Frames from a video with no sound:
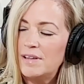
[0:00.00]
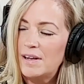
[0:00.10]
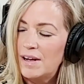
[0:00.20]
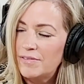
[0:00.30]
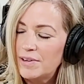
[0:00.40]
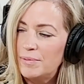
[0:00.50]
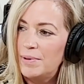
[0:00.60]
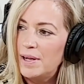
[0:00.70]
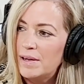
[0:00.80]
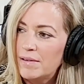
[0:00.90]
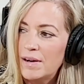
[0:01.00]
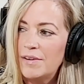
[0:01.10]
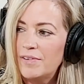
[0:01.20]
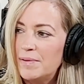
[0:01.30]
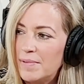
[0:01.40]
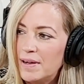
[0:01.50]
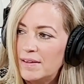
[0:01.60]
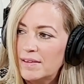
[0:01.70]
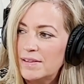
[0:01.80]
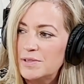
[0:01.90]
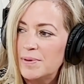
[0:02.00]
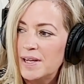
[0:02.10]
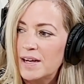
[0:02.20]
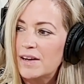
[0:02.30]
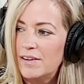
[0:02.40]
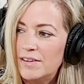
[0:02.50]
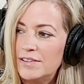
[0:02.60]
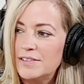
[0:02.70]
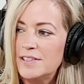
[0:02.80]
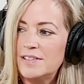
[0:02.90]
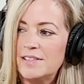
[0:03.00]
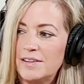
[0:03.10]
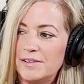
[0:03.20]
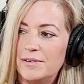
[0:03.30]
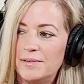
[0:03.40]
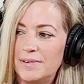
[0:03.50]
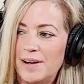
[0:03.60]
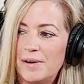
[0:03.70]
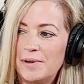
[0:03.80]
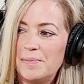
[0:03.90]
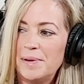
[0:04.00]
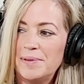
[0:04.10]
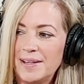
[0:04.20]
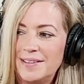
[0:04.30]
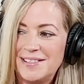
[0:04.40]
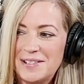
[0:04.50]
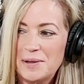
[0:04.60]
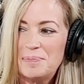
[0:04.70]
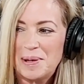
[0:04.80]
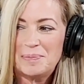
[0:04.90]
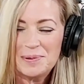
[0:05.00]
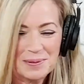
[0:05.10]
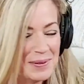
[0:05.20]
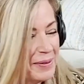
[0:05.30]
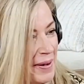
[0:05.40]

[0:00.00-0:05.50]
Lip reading: that every week or every month? Because we get calls, and so I want to be able to tell people the